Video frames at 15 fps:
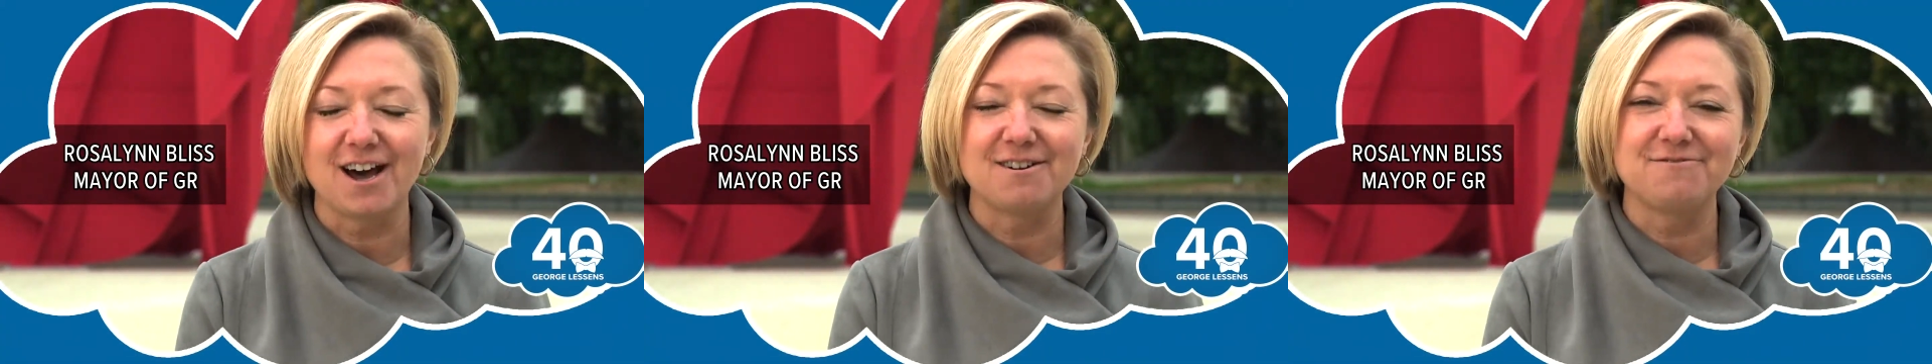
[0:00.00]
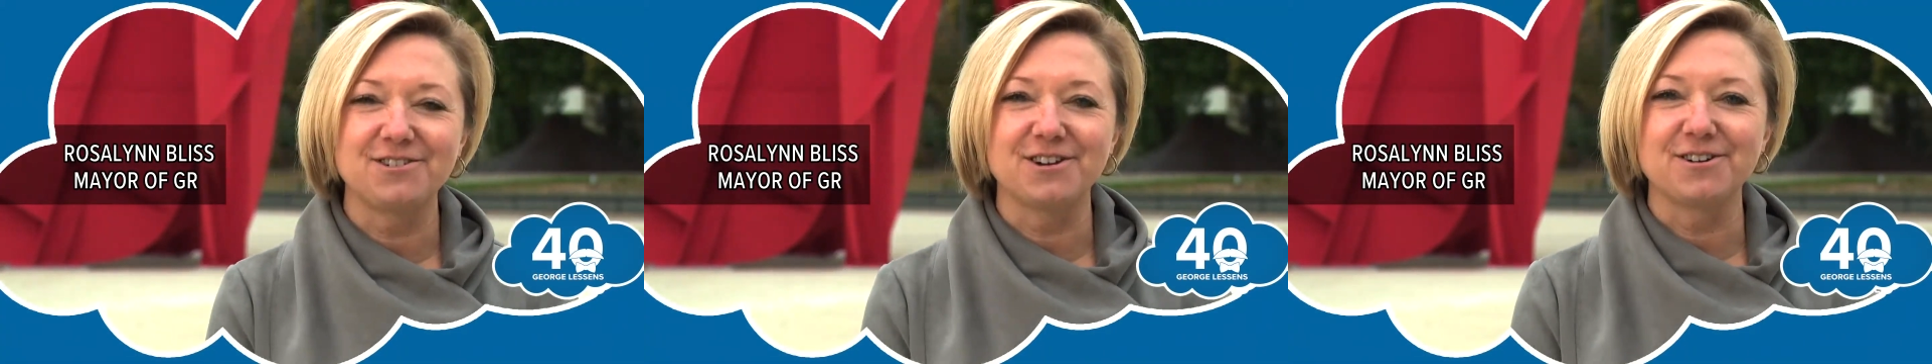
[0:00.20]

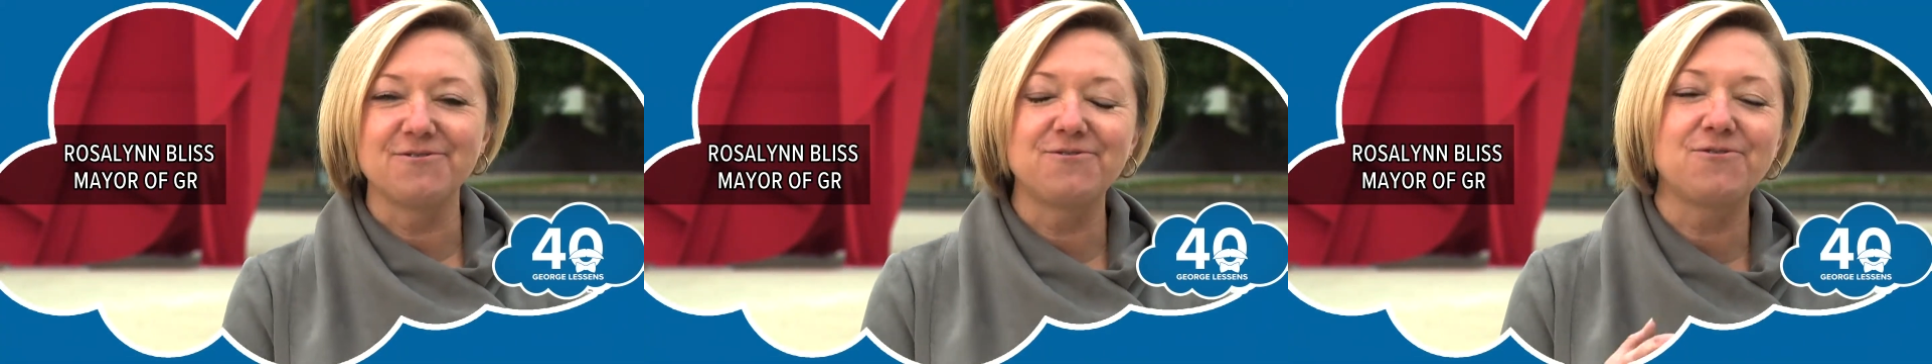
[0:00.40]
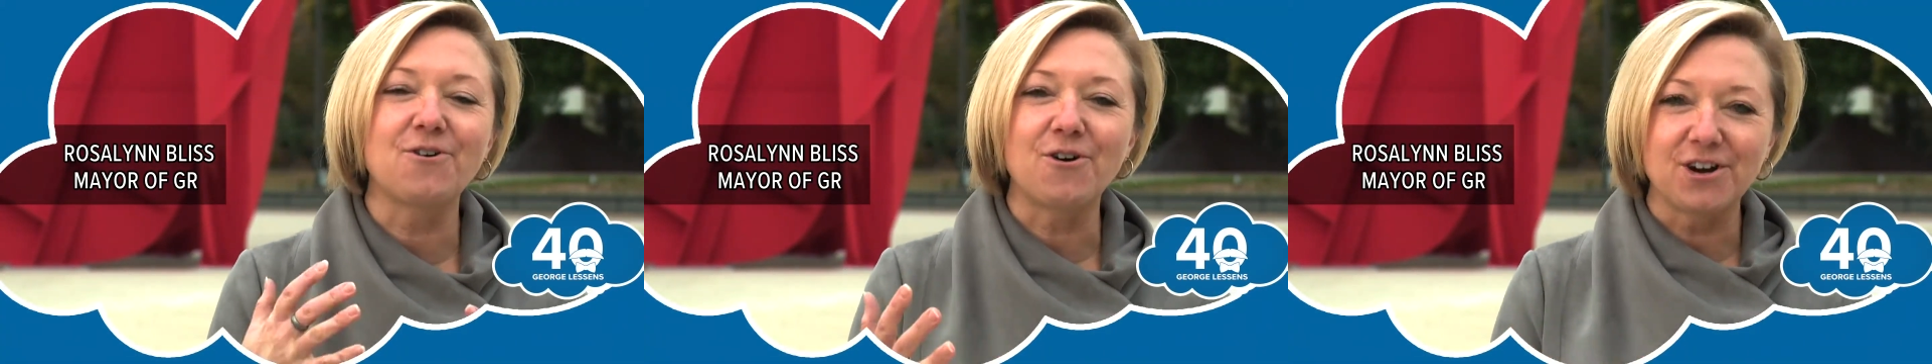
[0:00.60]
of your
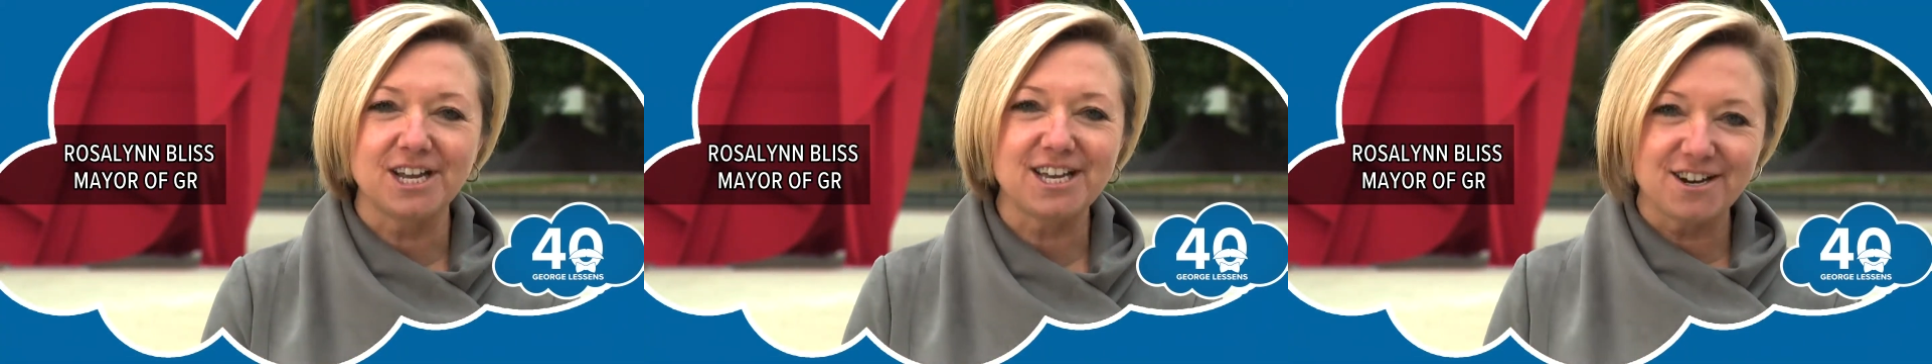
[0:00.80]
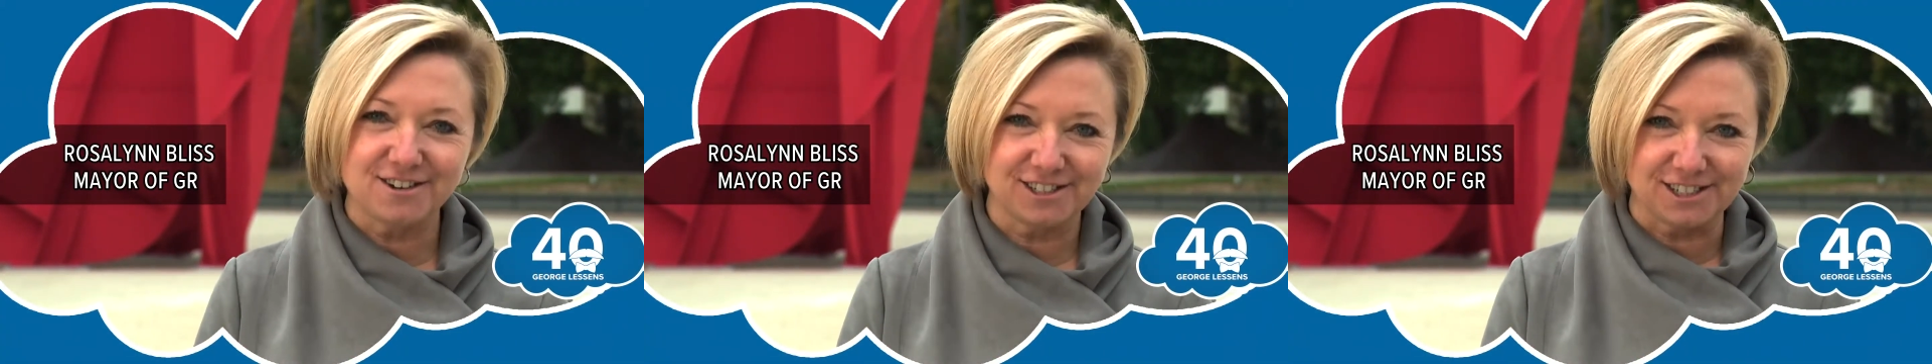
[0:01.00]

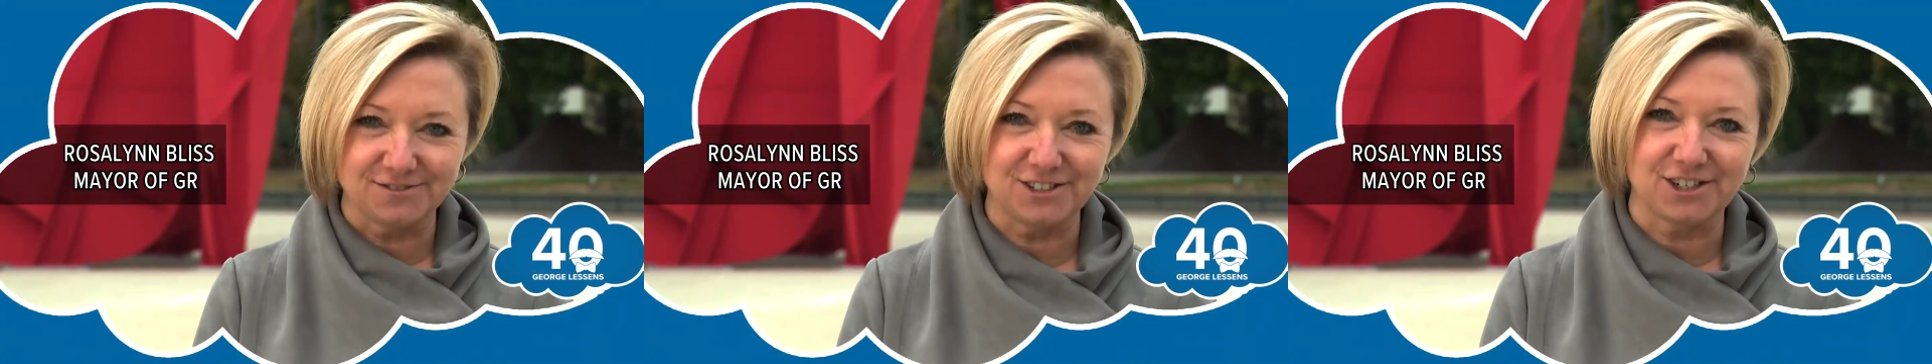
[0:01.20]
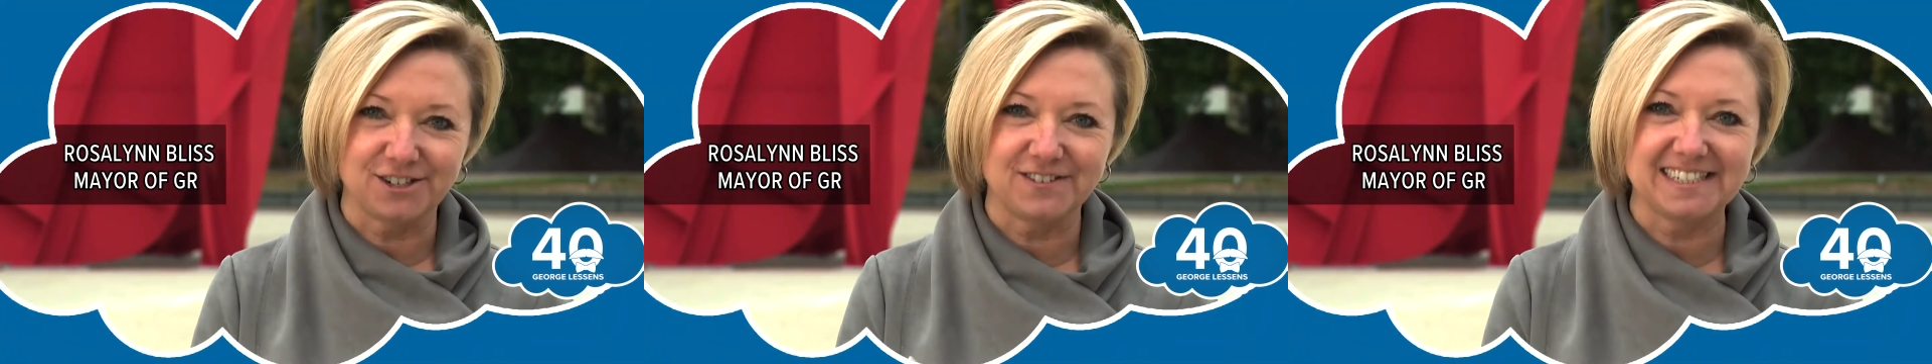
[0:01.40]
40 years
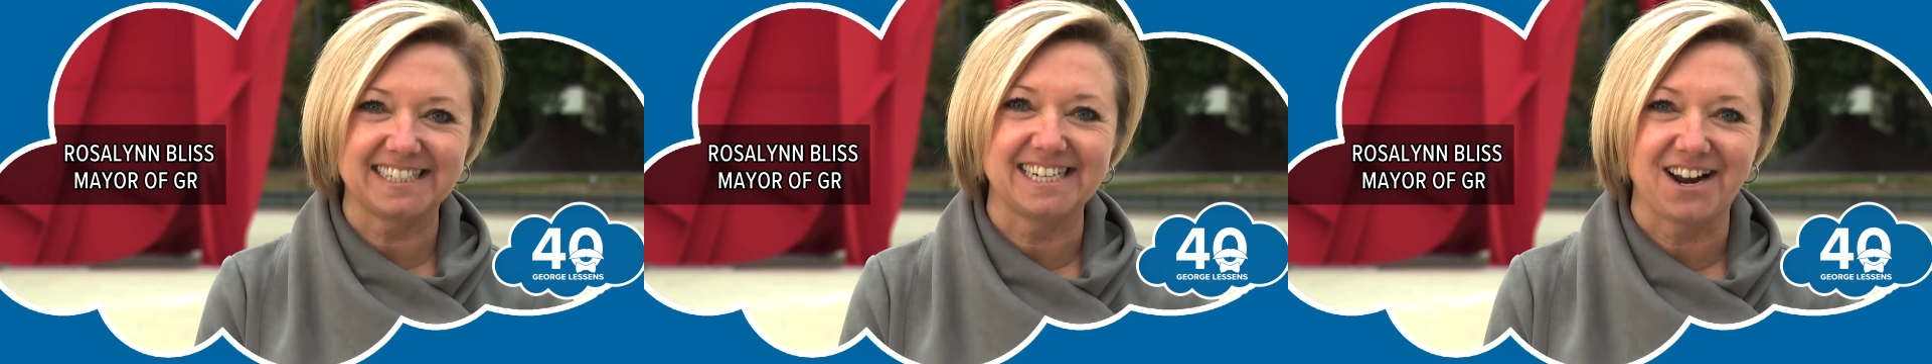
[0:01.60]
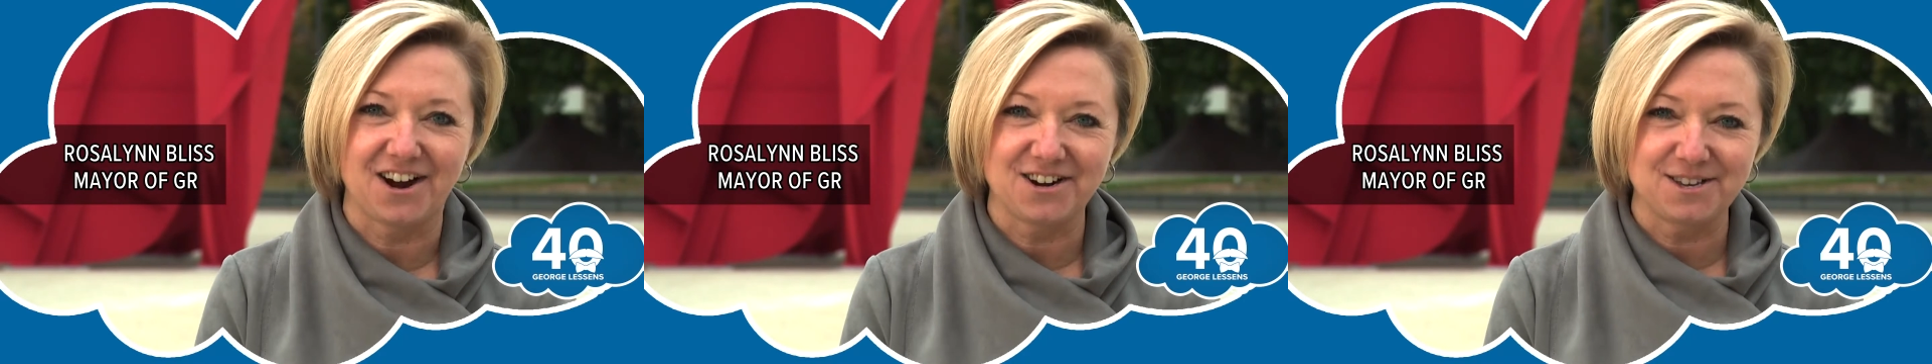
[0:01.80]
of
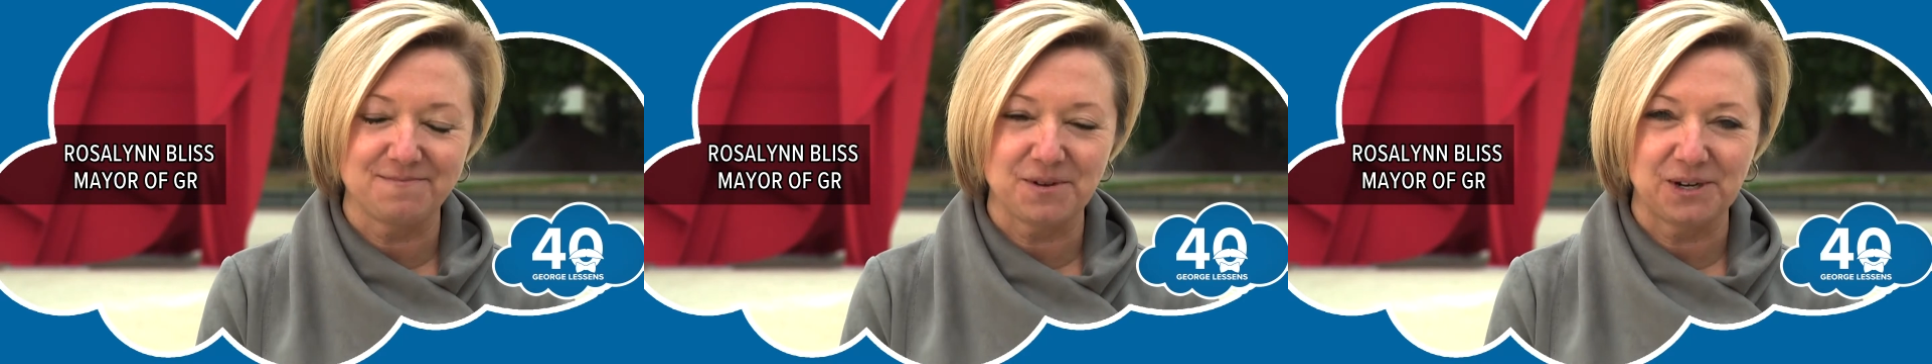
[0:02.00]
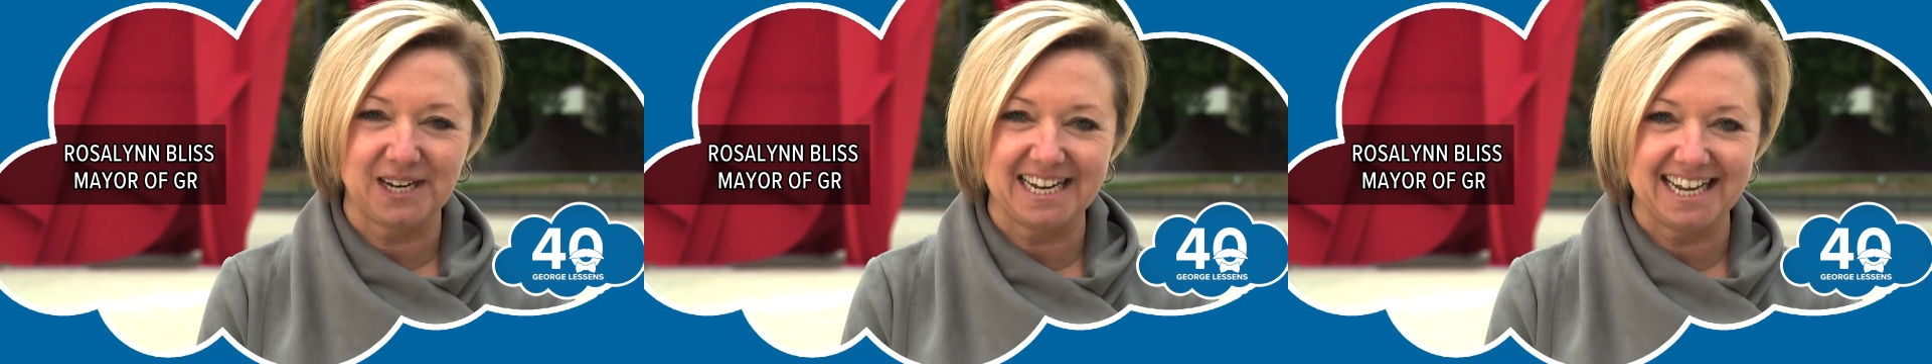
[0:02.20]
service in our
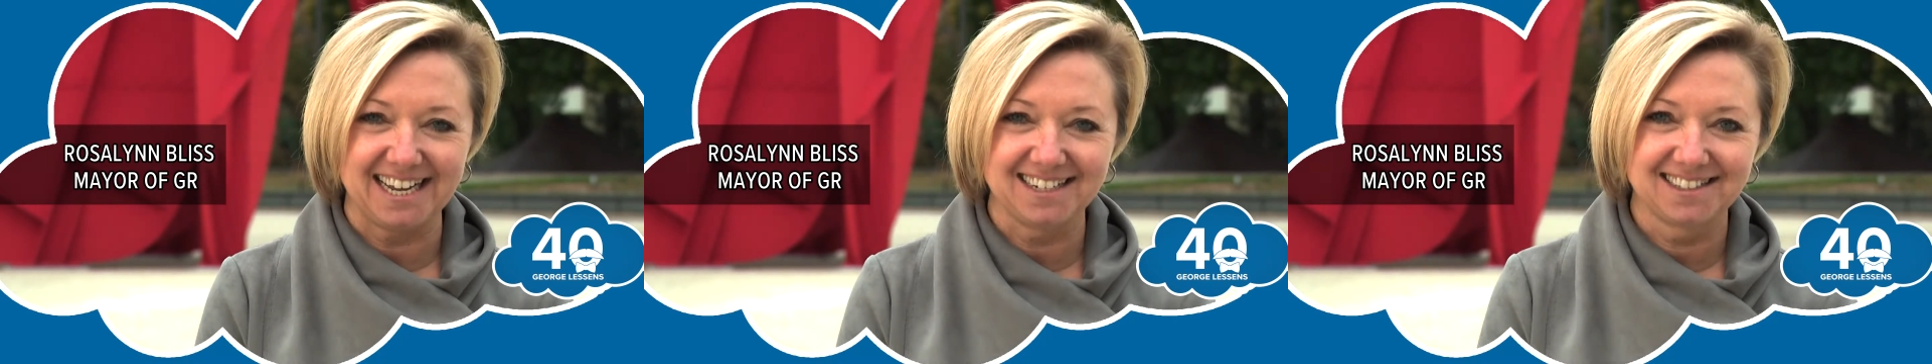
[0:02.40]
community.